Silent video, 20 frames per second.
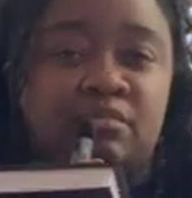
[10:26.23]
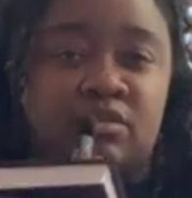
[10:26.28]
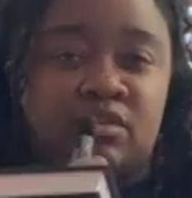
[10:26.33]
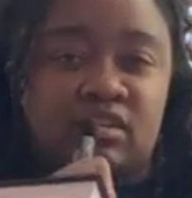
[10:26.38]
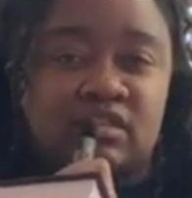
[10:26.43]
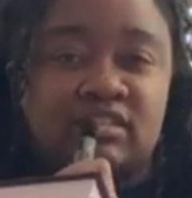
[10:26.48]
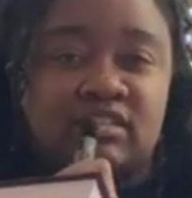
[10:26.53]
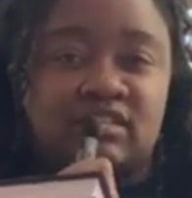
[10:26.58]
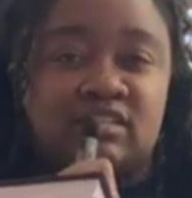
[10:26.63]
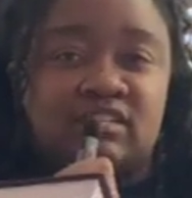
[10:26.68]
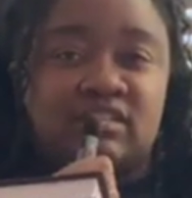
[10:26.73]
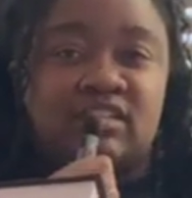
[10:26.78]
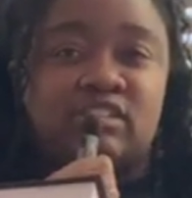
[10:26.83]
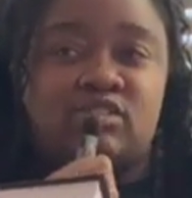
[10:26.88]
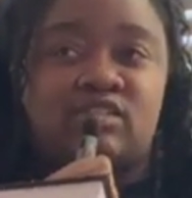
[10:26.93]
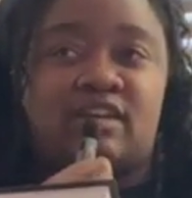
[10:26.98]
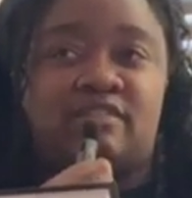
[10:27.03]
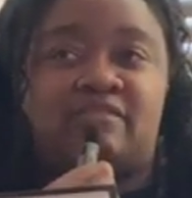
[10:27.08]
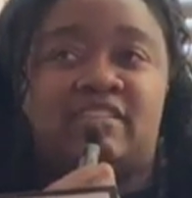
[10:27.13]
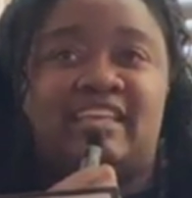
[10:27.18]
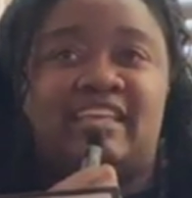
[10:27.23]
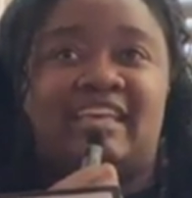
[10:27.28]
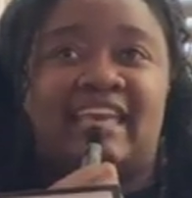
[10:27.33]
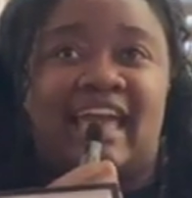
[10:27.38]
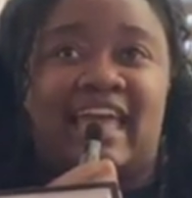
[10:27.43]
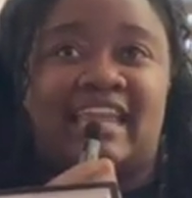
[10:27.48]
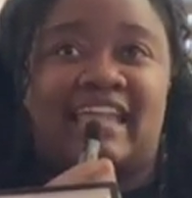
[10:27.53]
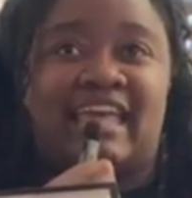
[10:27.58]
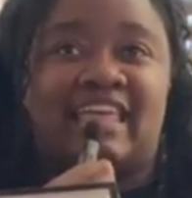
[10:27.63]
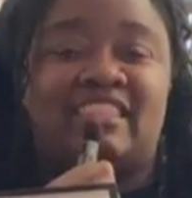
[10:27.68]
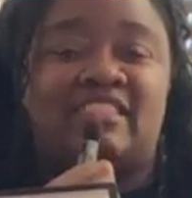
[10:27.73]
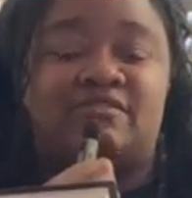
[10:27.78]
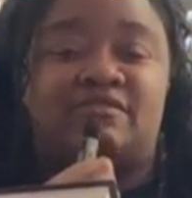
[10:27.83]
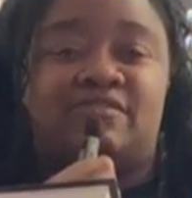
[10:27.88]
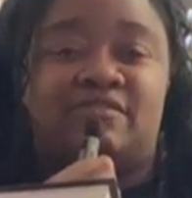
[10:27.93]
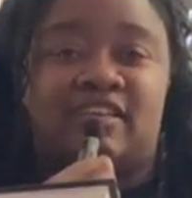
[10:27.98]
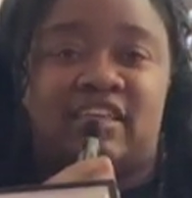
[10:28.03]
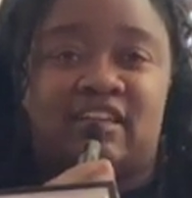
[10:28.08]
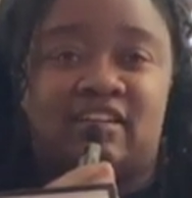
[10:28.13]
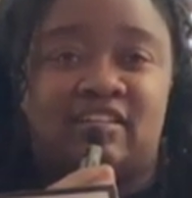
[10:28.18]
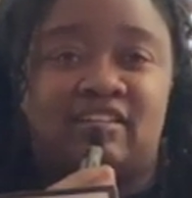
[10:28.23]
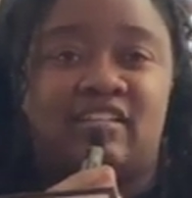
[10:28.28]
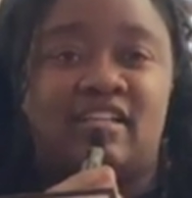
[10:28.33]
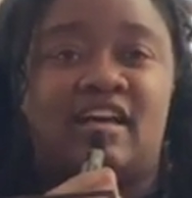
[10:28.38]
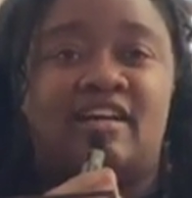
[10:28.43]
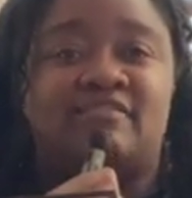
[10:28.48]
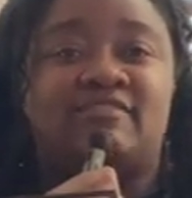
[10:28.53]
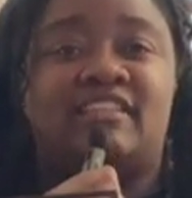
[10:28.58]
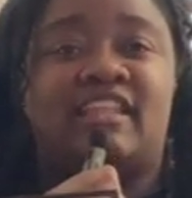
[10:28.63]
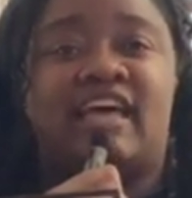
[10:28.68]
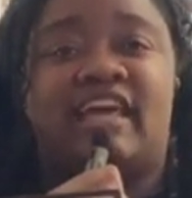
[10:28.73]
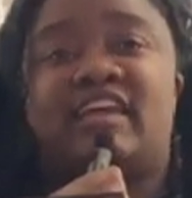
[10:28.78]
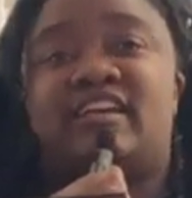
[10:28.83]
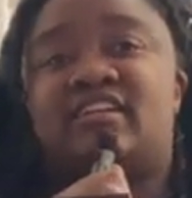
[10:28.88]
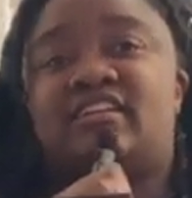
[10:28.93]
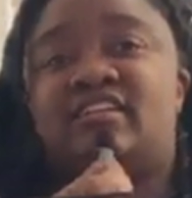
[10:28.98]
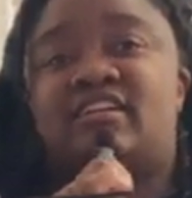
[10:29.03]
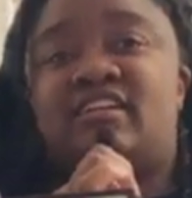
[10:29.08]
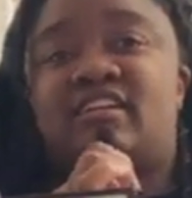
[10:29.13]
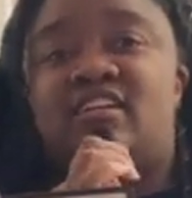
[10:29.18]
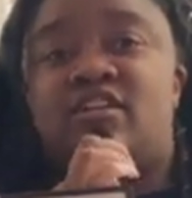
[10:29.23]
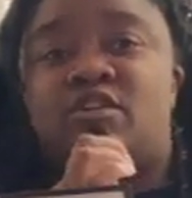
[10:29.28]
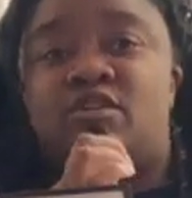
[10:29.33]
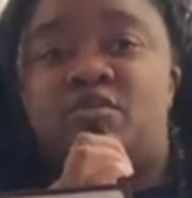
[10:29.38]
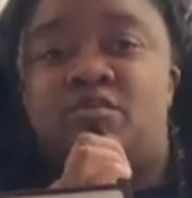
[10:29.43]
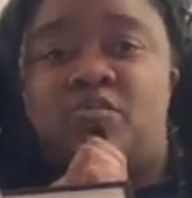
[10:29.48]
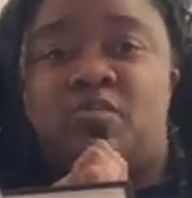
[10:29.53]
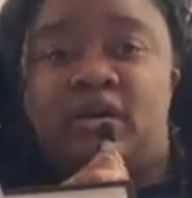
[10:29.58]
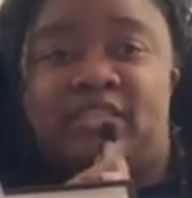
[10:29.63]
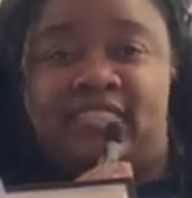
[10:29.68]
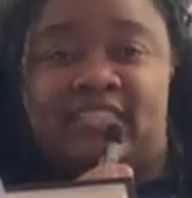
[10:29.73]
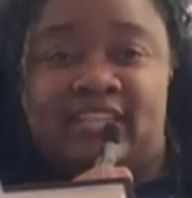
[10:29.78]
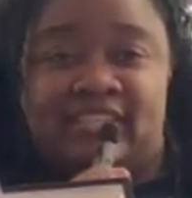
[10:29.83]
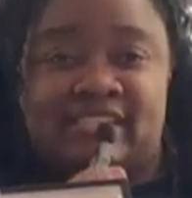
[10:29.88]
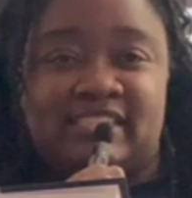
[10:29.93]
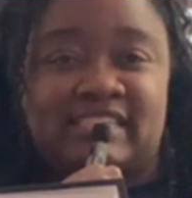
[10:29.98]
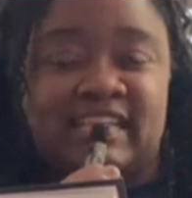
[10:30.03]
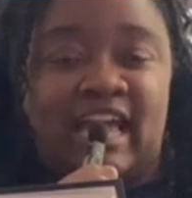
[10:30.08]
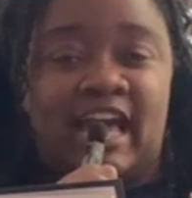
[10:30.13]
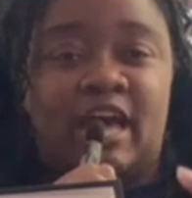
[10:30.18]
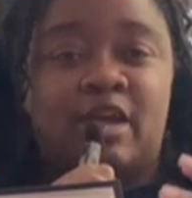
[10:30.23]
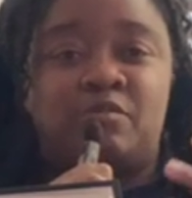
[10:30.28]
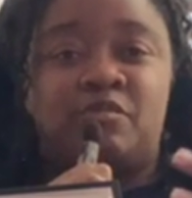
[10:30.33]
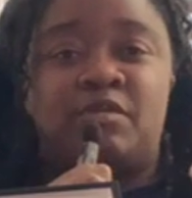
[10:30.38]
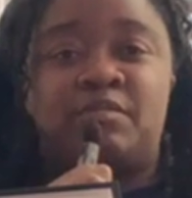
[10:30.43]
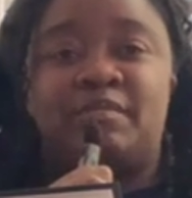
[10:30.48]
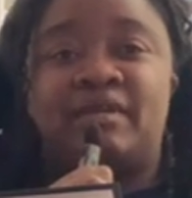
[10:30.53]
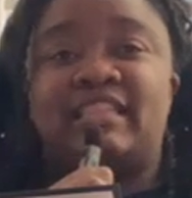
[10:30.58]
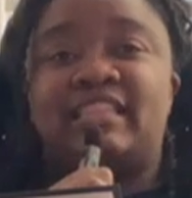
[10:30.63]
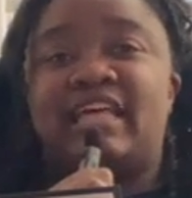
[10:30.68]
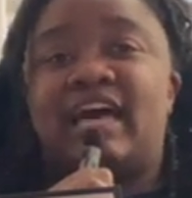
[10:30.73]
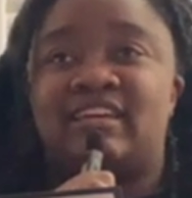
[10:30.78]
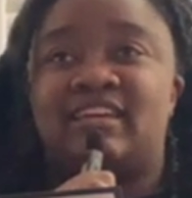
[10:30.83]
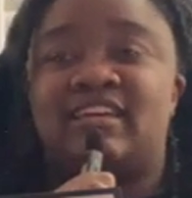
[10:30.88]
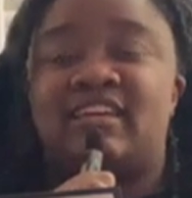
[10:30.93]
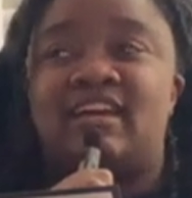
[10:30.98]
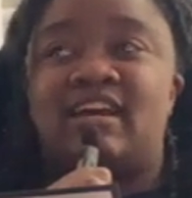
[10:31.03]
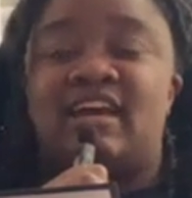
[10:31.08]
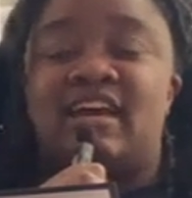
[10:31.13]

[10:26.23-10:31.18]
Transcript: book because you definitely get in the feel of like what this town would be like.